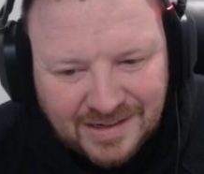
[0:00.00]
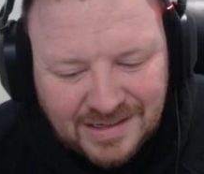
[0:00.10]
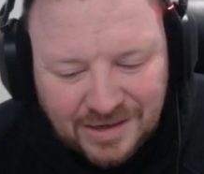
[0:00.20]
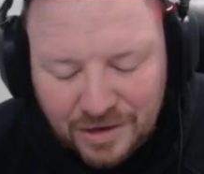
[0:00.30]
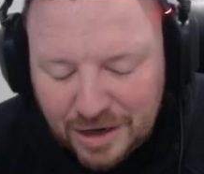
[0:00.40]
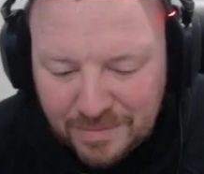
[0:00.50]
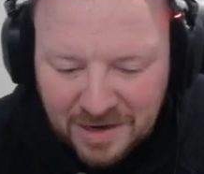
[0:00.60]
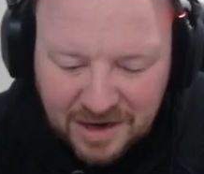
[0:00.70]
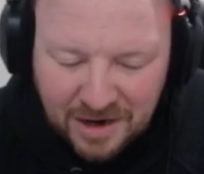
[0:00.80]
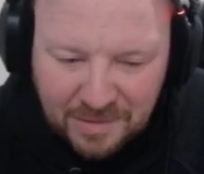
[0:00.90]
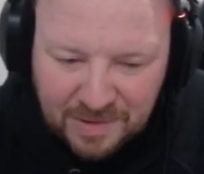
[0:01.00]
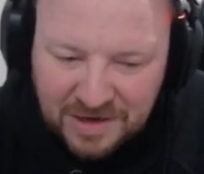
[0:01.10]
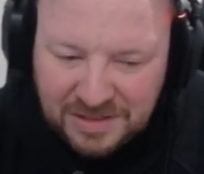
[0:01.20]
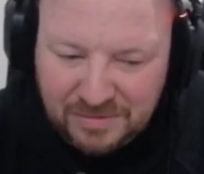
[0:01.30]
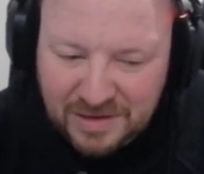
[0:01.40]
God, I'm the kind of
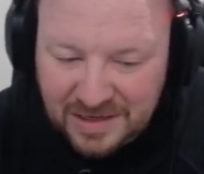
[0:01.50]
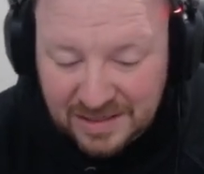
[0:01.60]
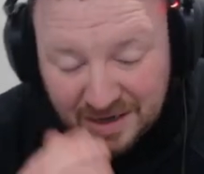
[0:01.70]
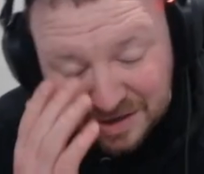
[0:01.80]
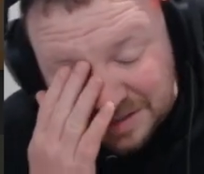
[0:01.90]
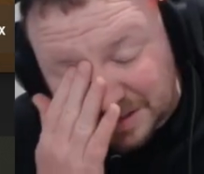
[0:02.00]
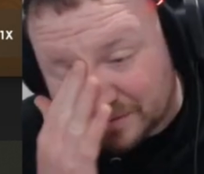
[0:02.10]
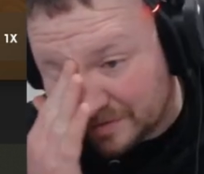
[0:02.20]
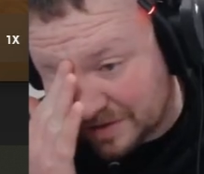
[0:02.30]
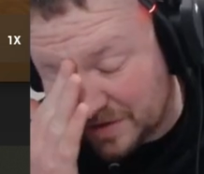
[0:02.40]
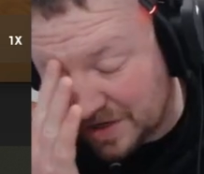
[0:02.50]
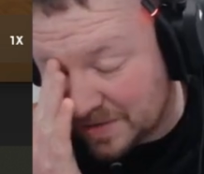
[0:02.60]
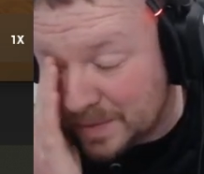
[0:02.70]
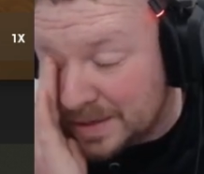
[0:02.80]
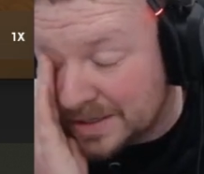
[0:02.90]
person where this kind of stuff frustrates
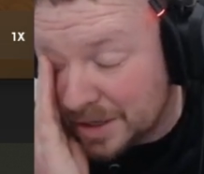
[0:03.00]
me because I